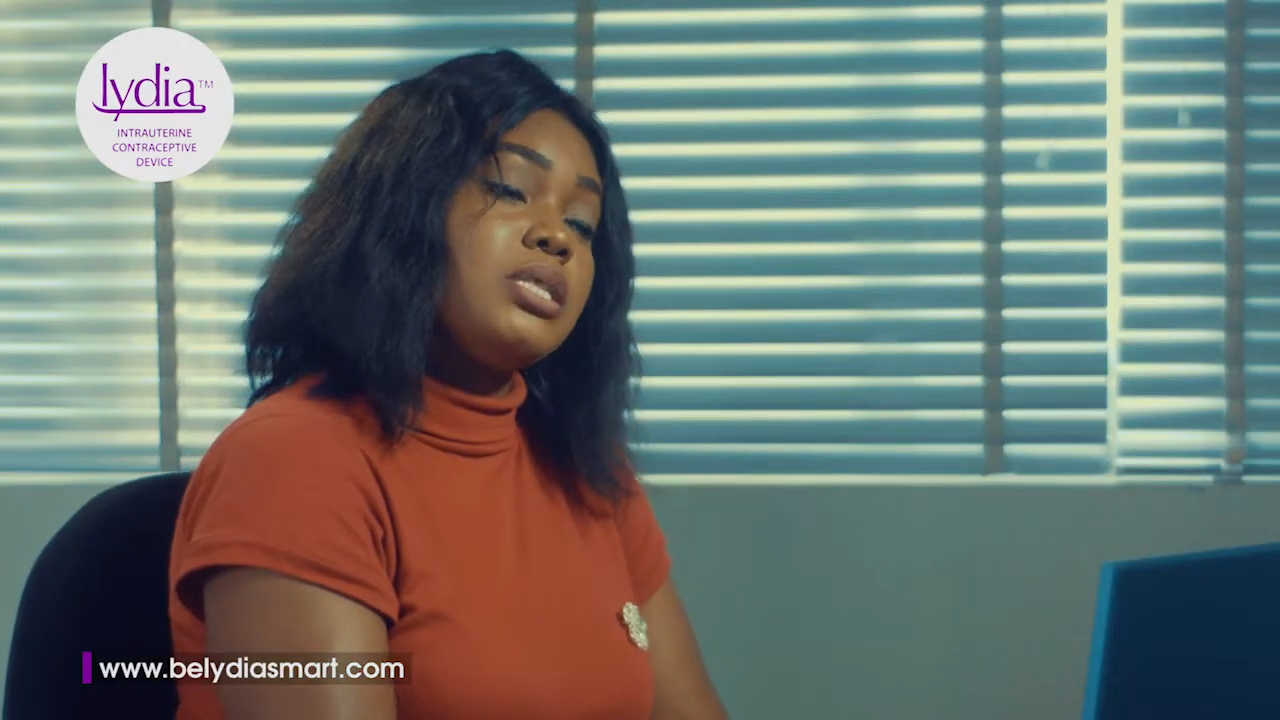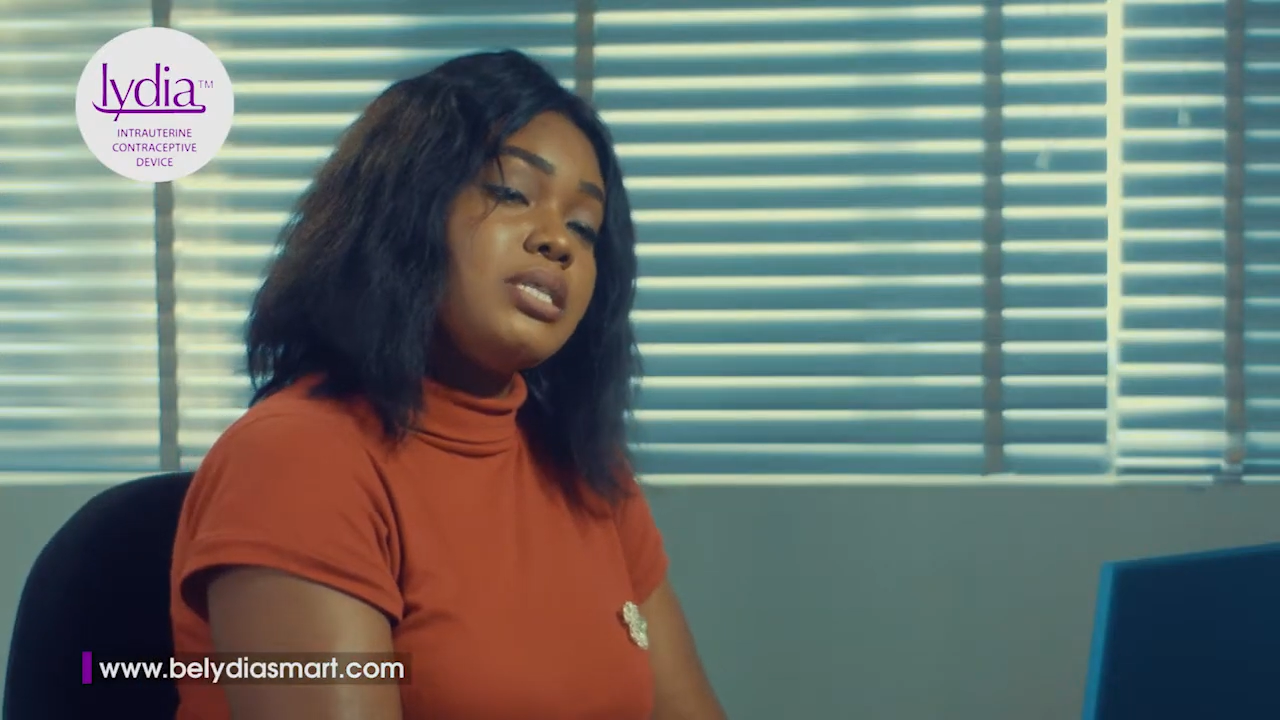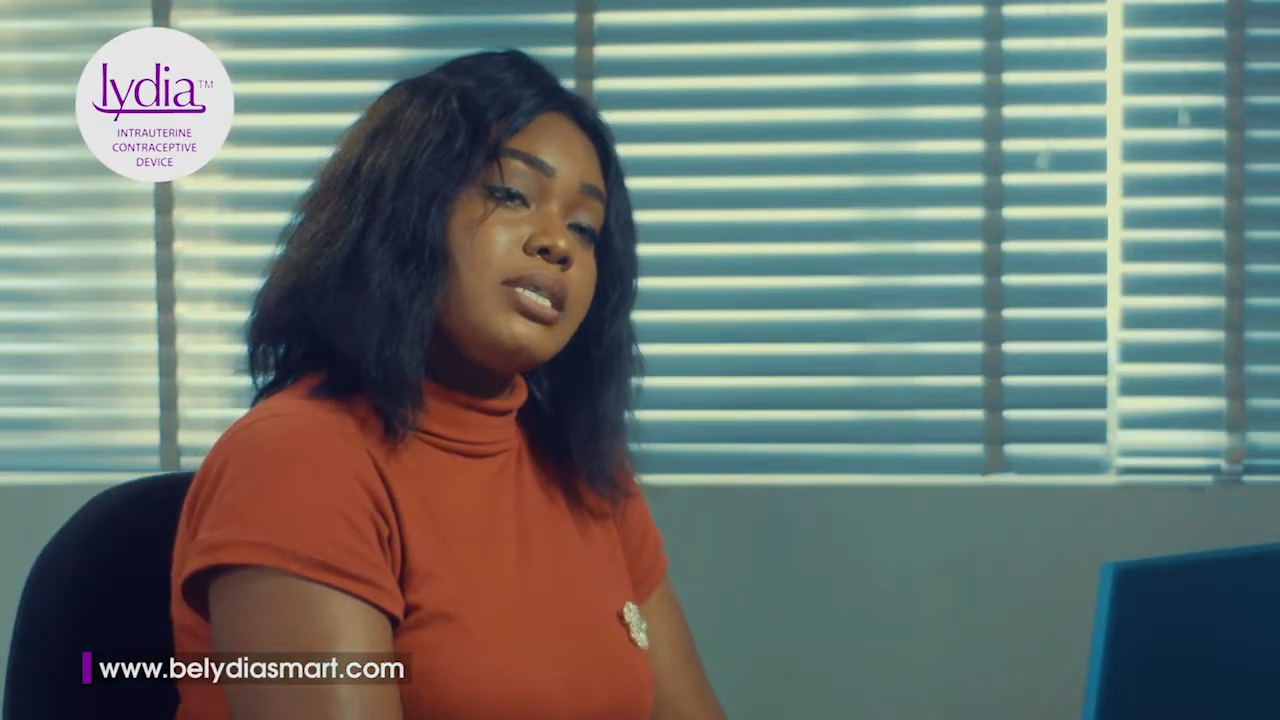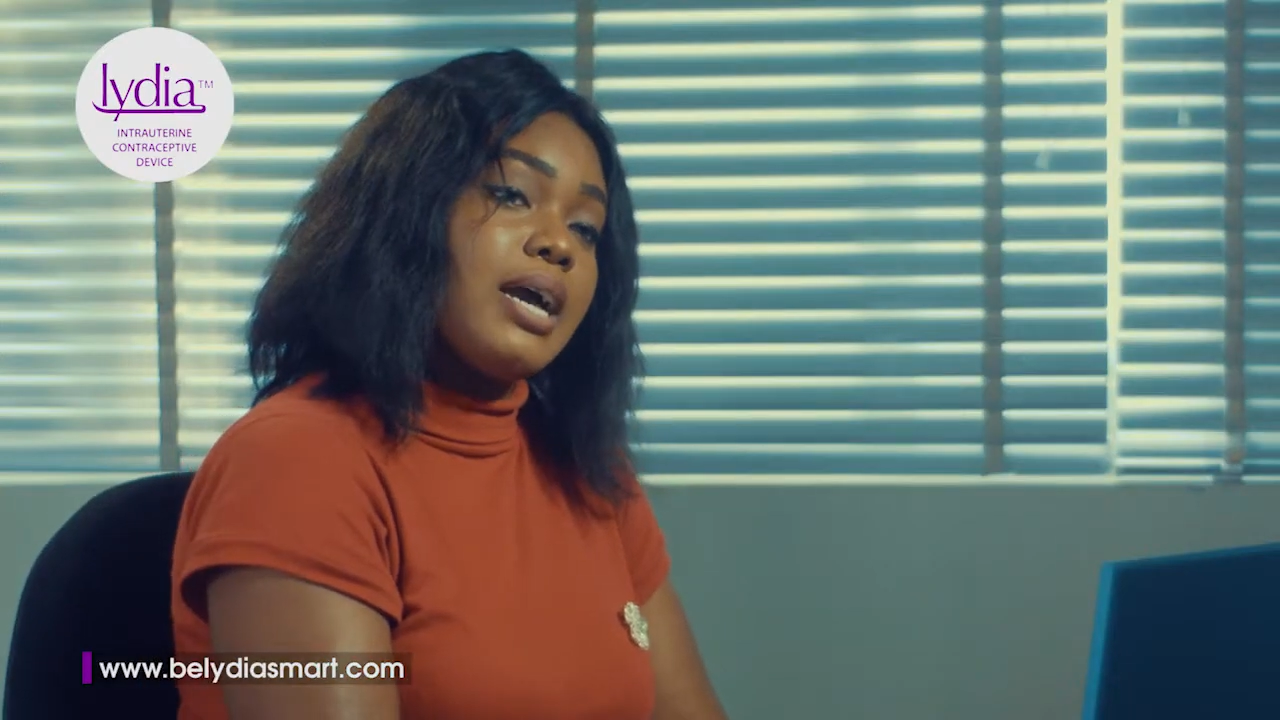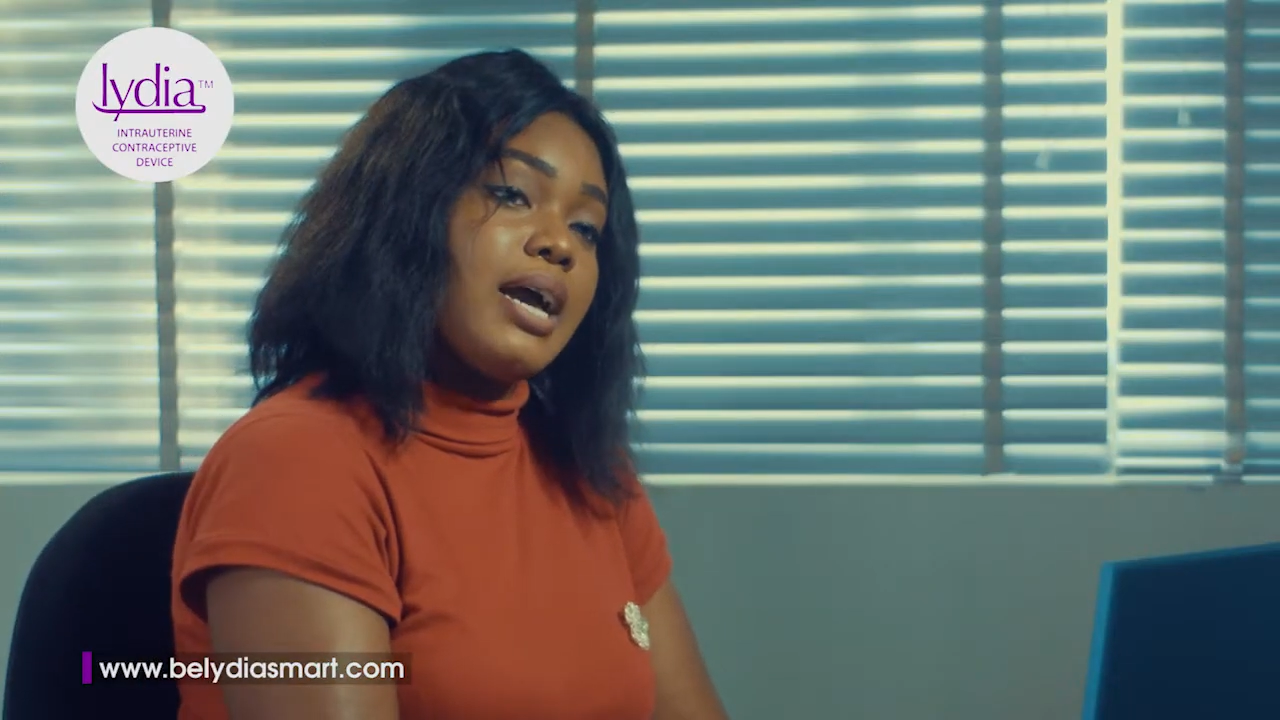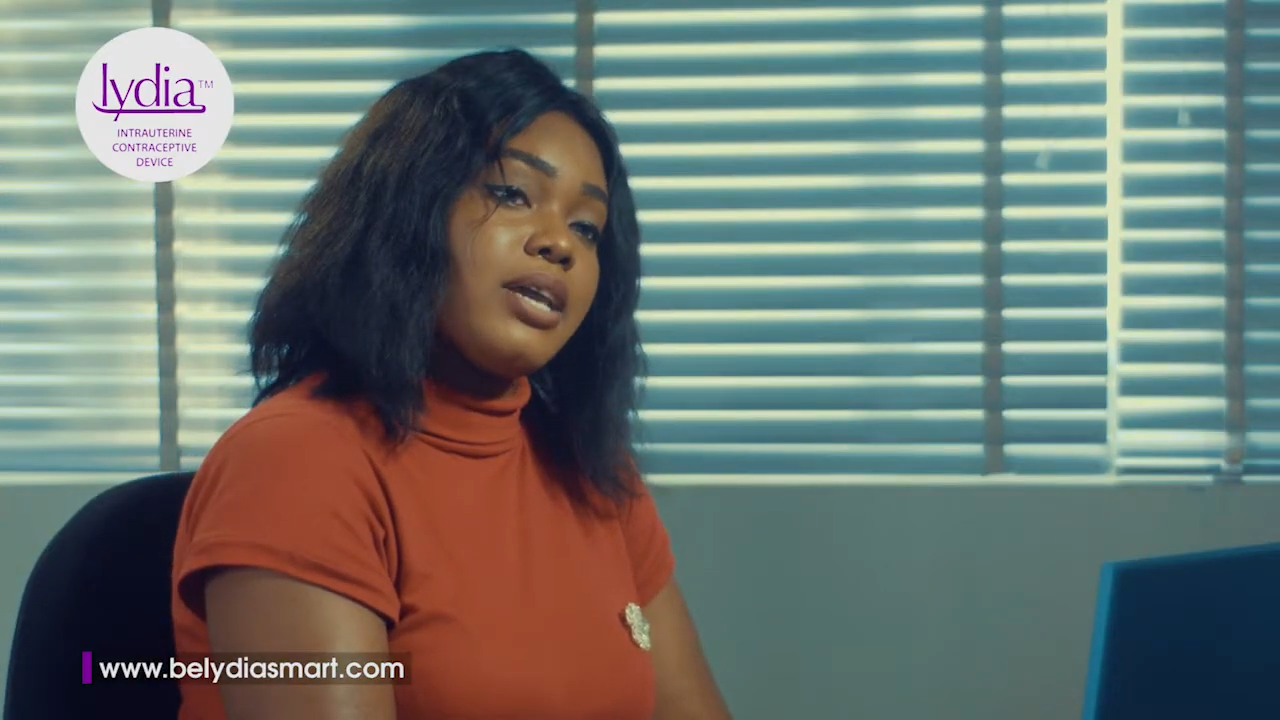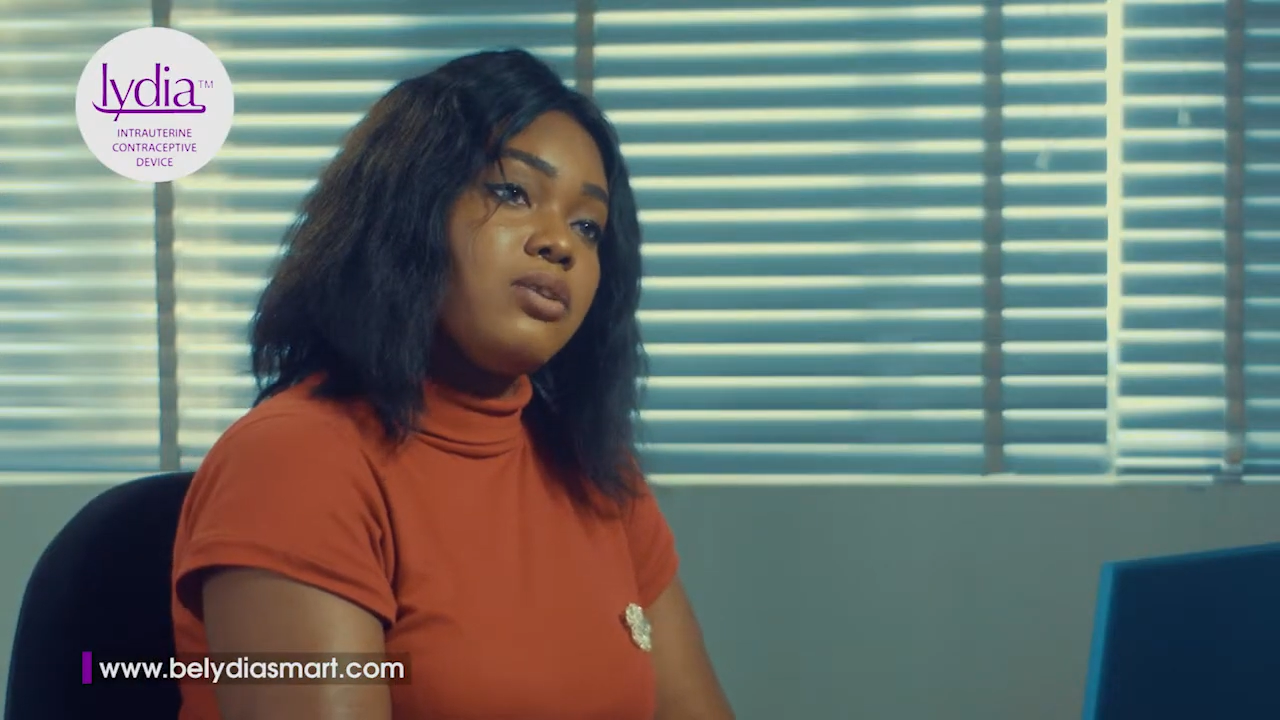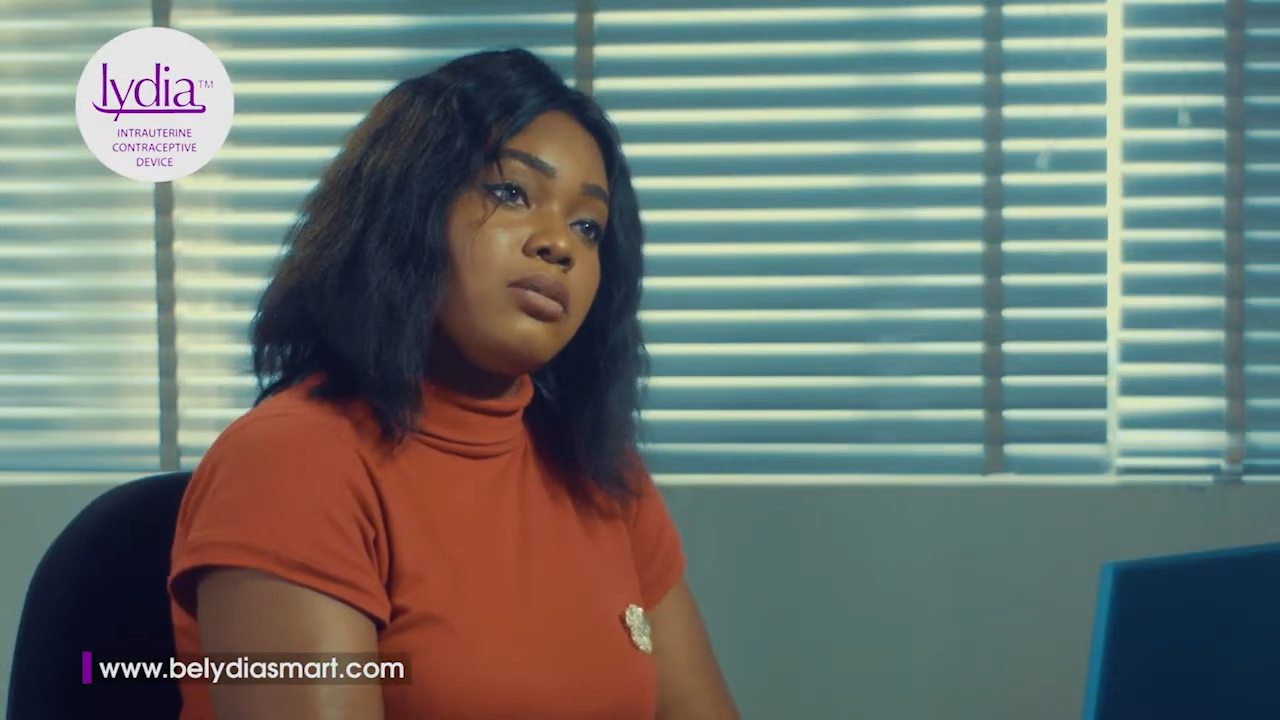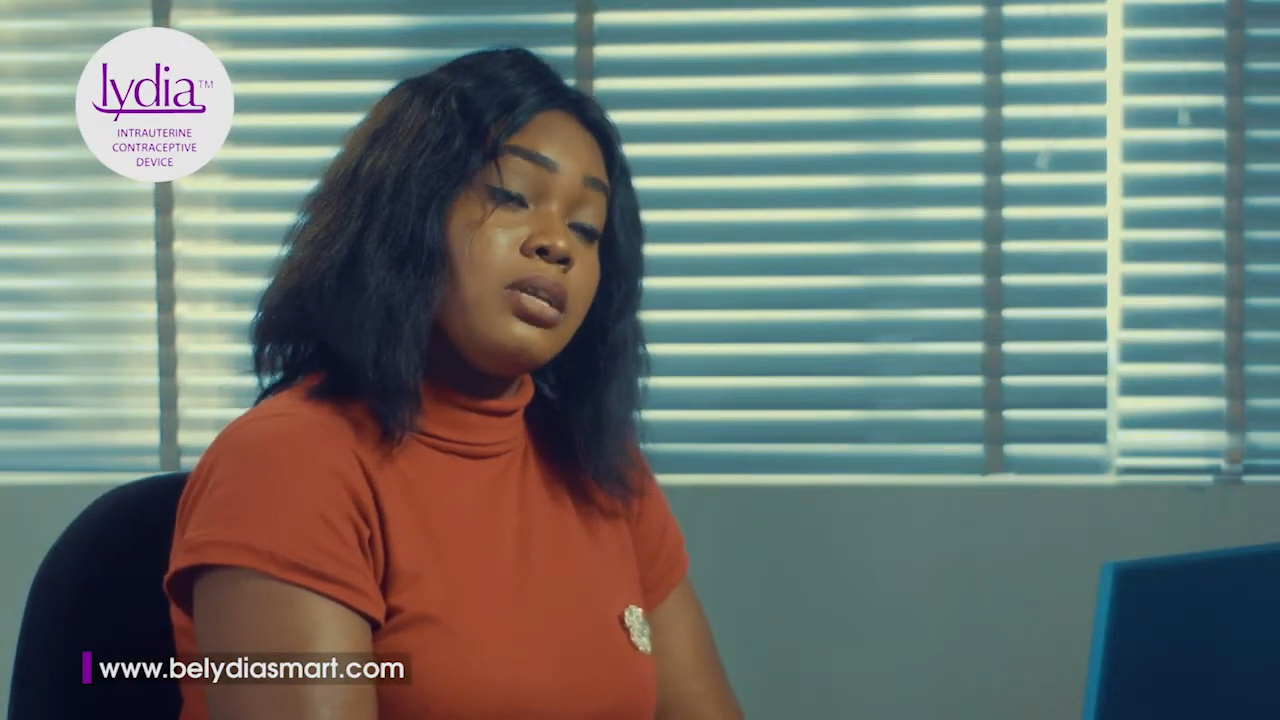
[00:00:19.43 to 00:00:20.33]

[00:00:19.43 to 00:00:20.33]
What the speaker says: LYDIA IUD